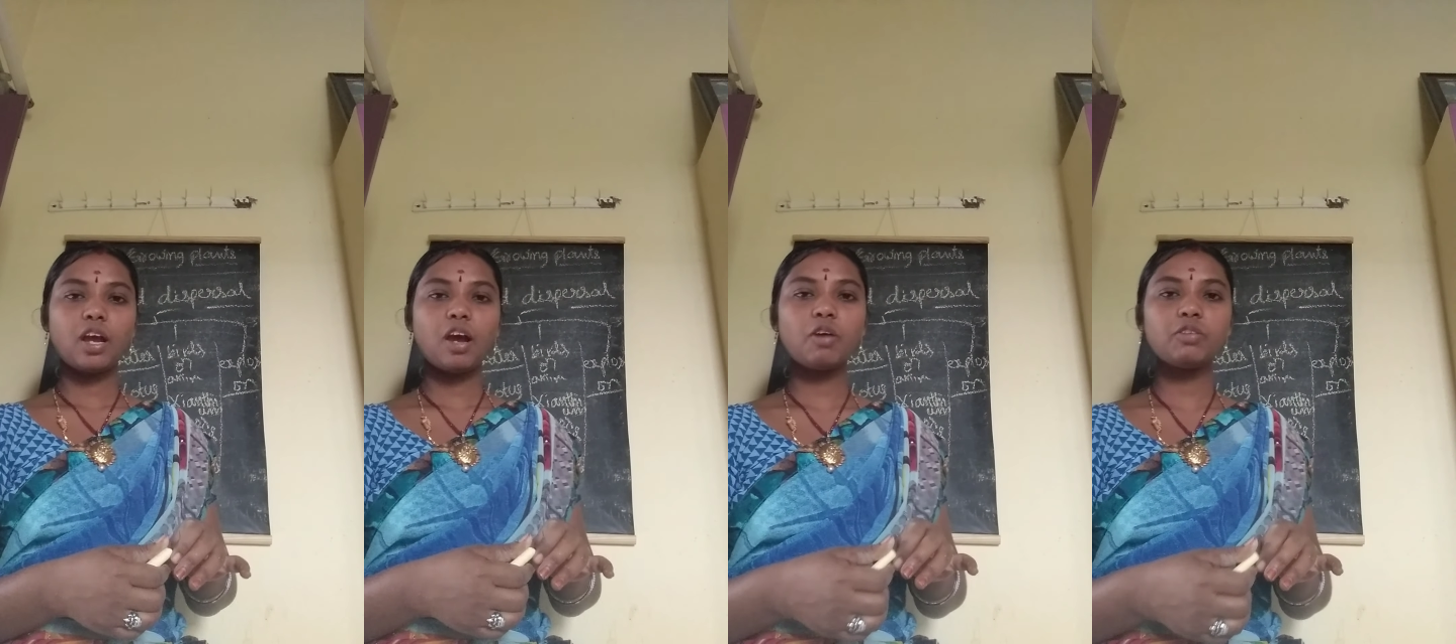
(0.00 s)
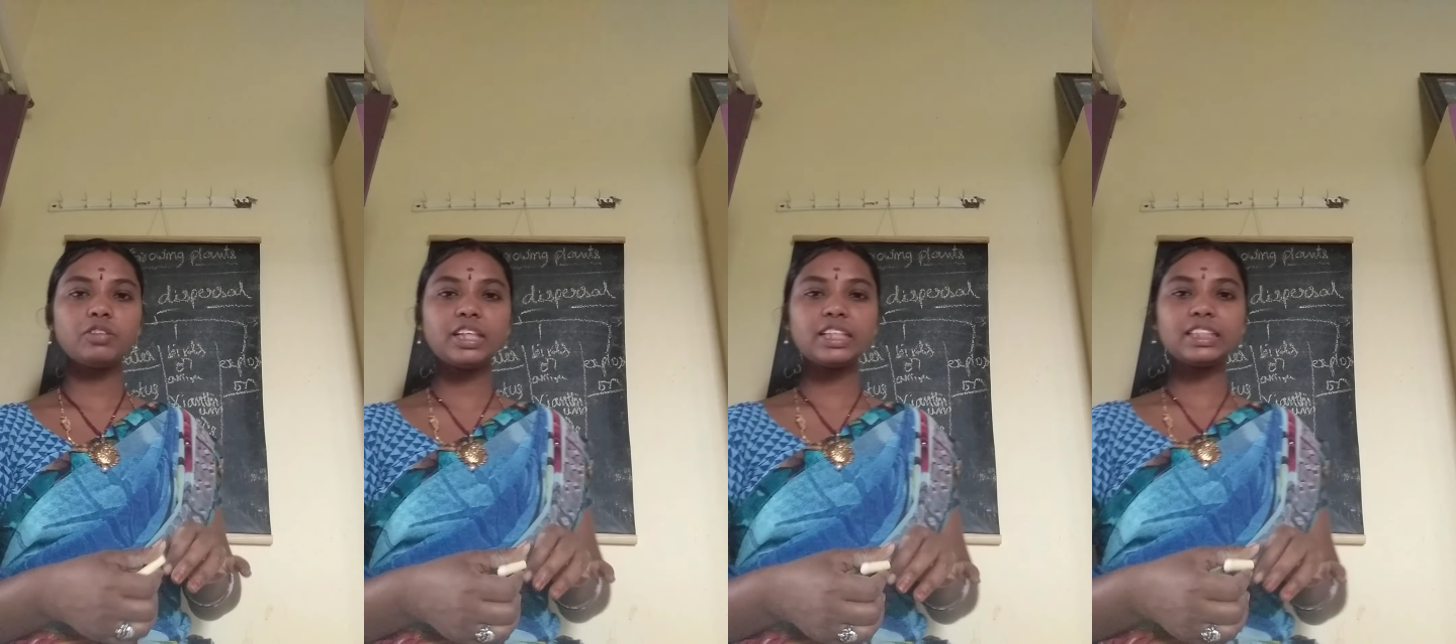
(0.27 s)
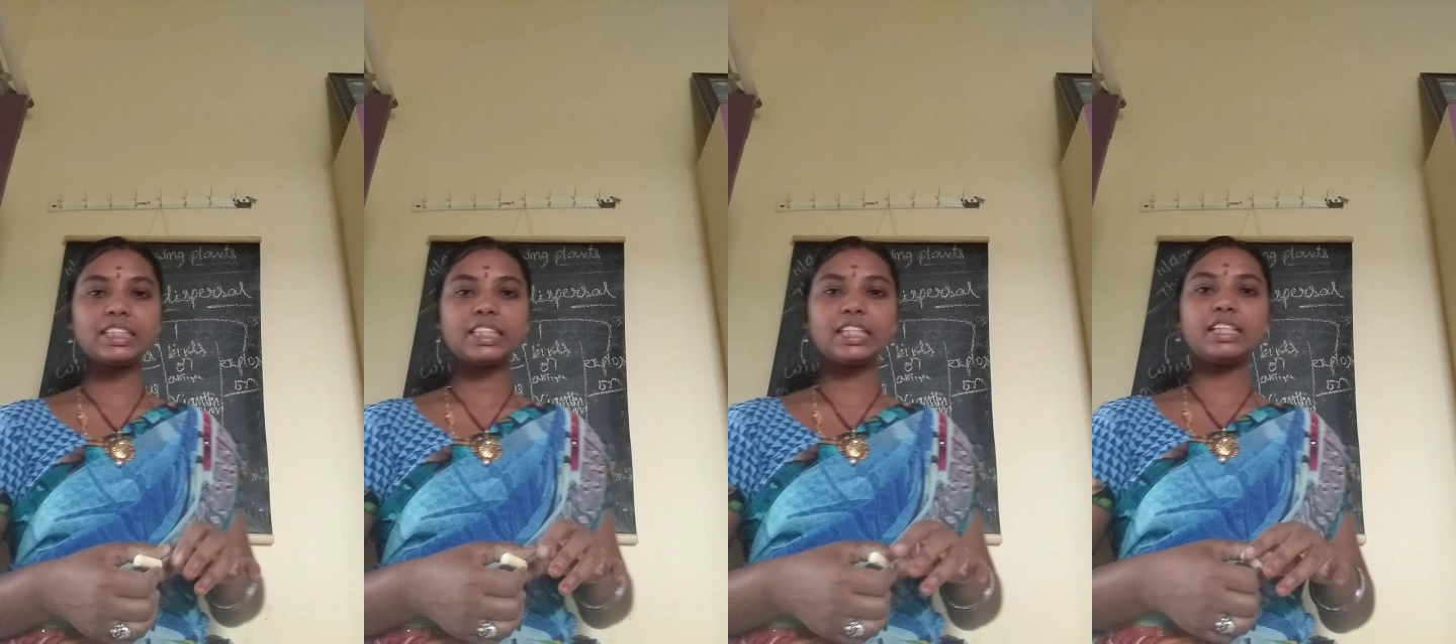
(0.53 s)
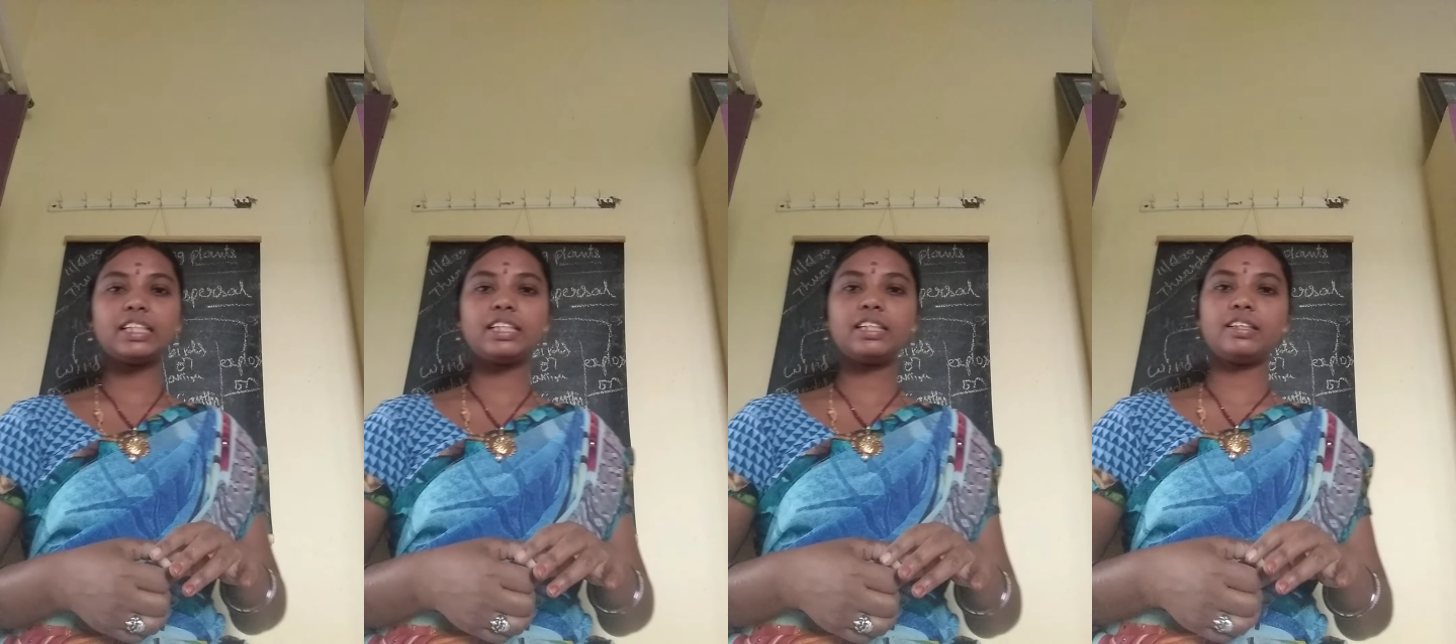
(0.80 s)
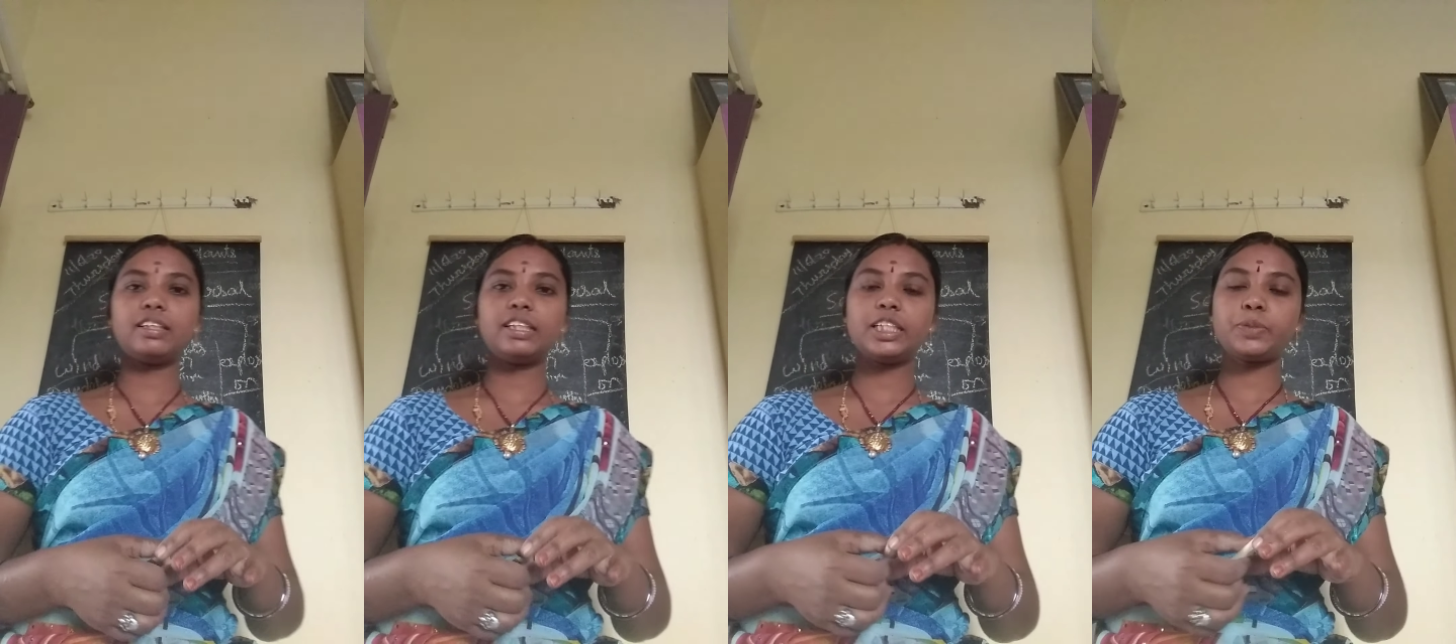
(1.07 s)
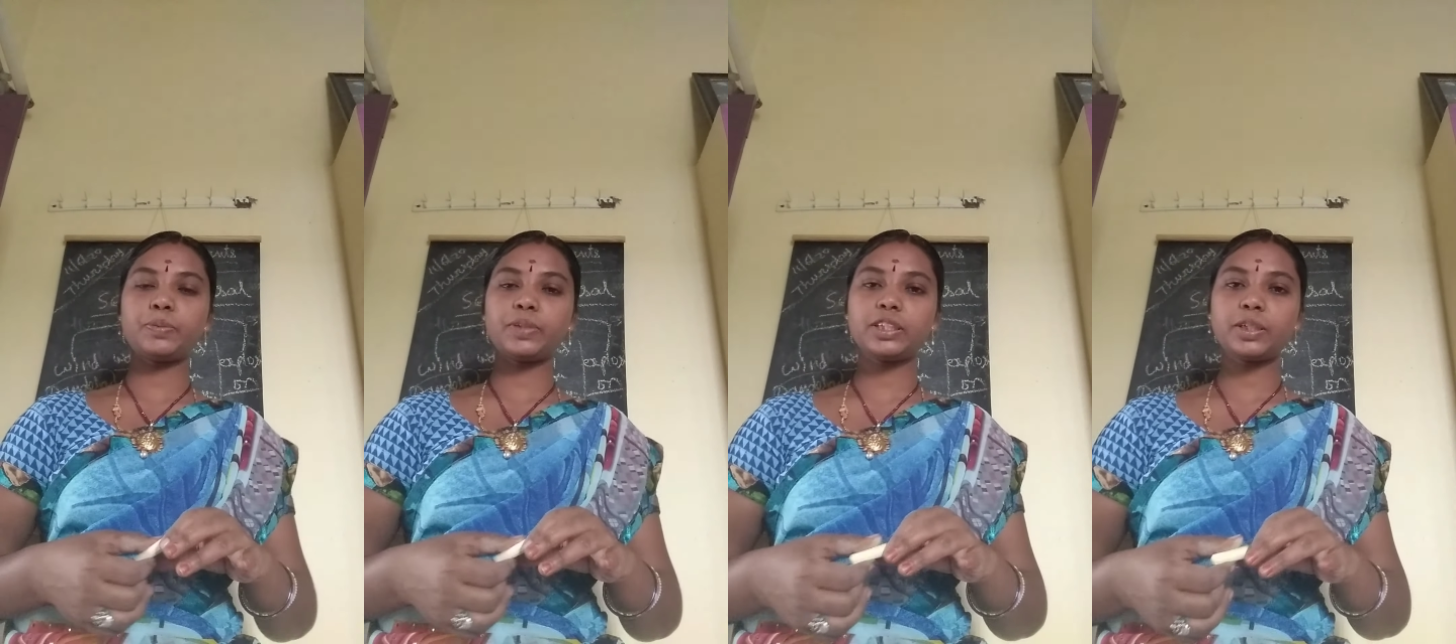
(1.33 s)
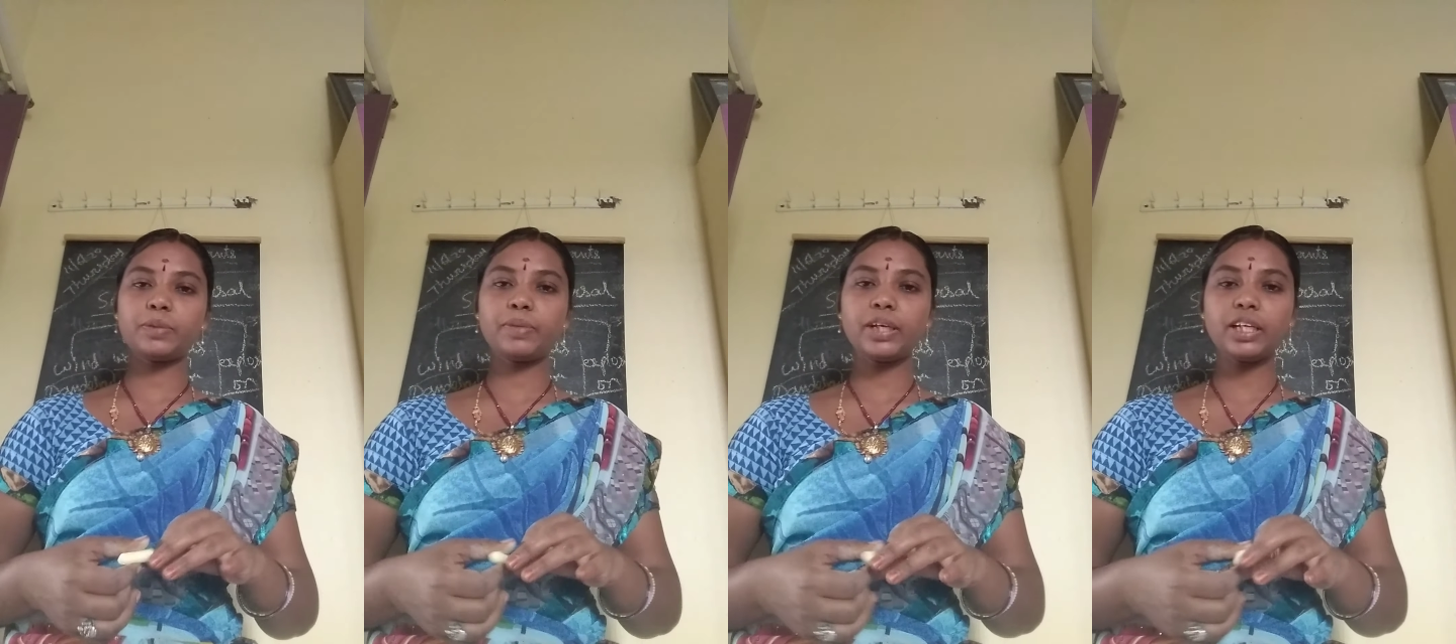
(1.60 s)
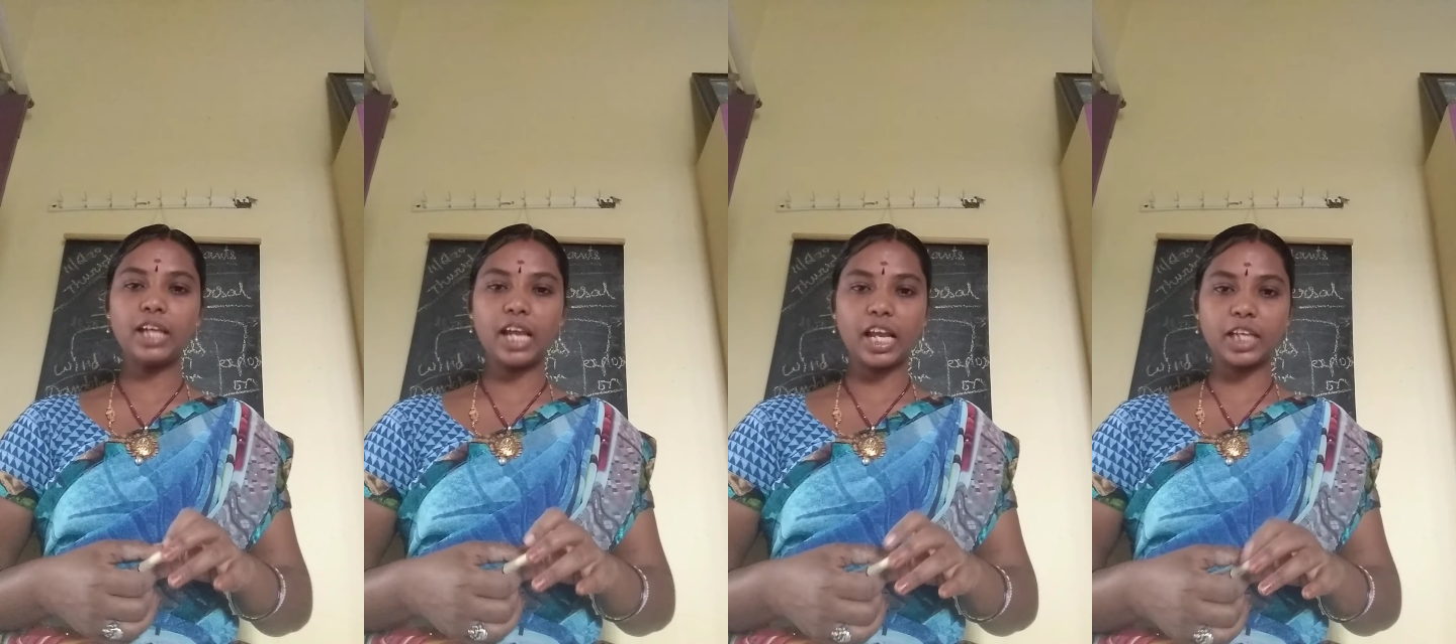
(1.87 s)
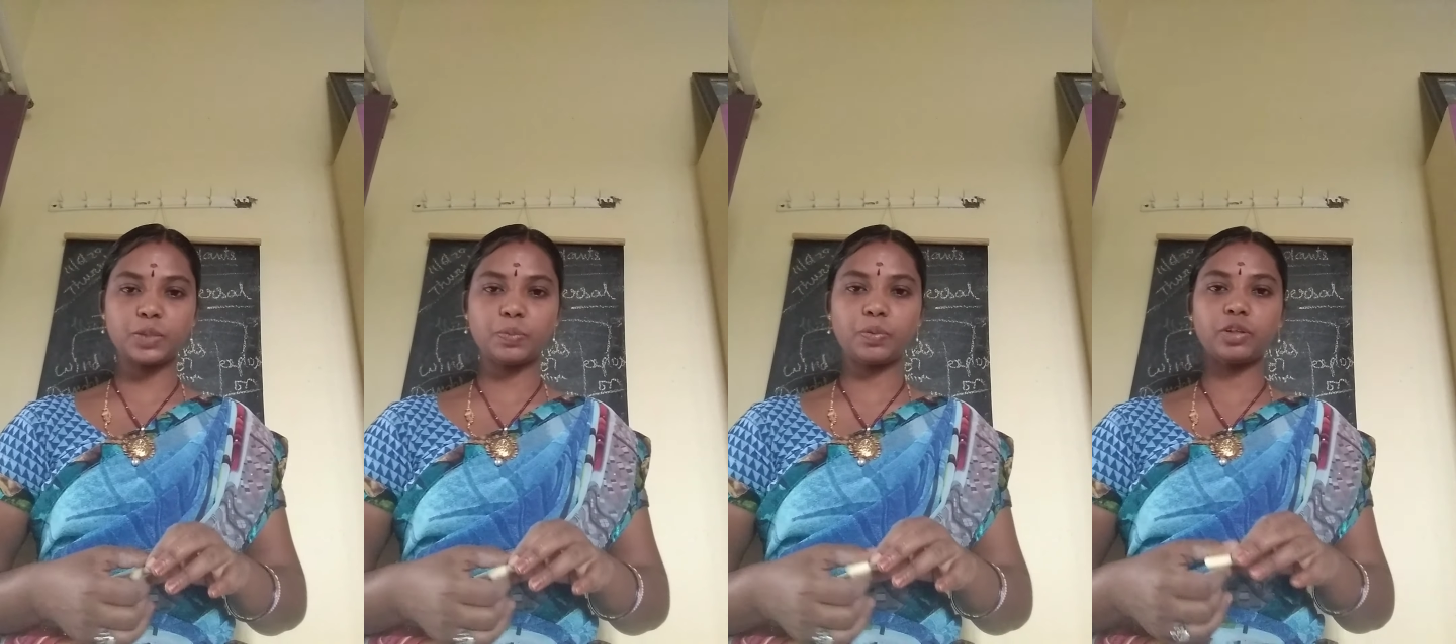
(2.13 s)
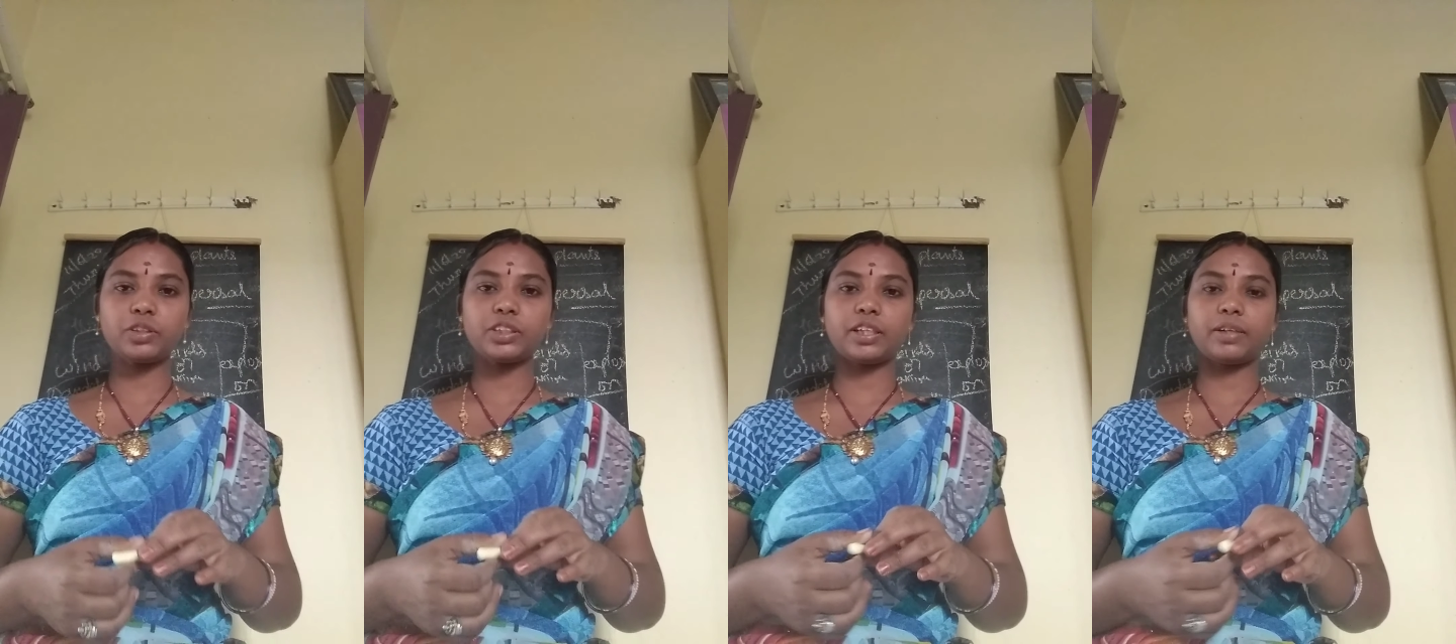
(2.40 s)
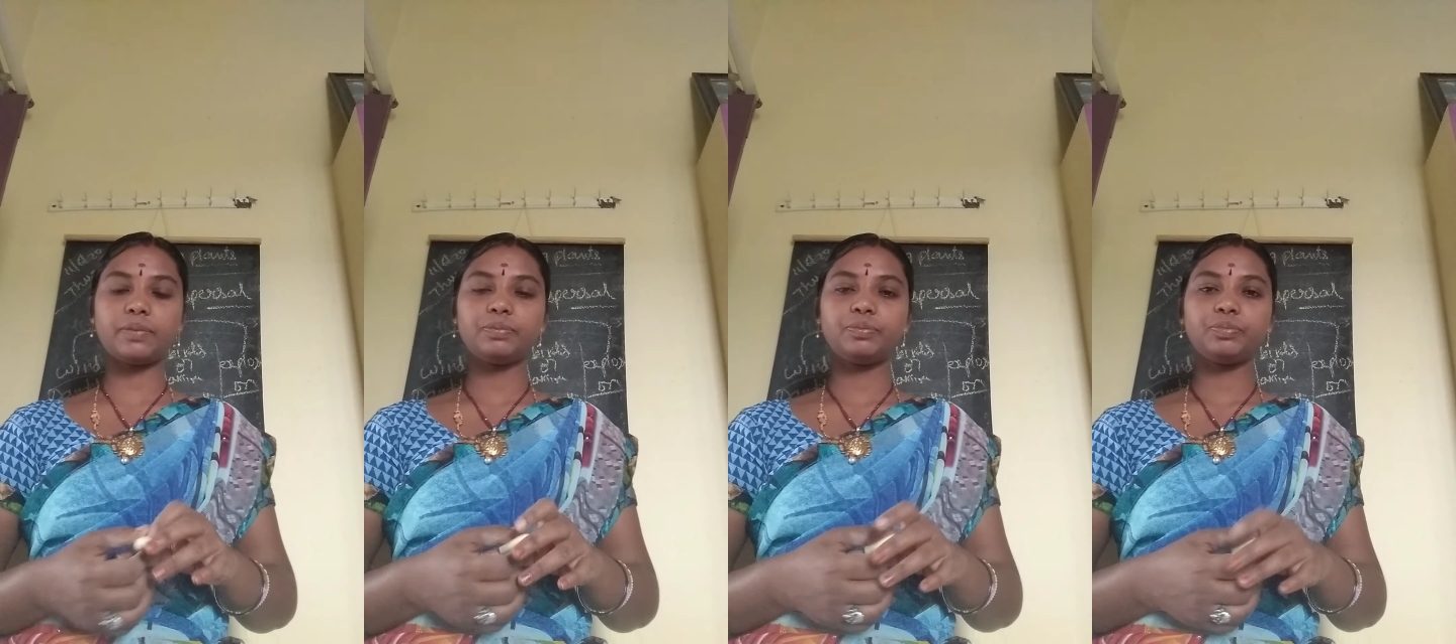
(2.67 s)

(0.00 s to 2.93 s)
How the seed dispersed by explosion?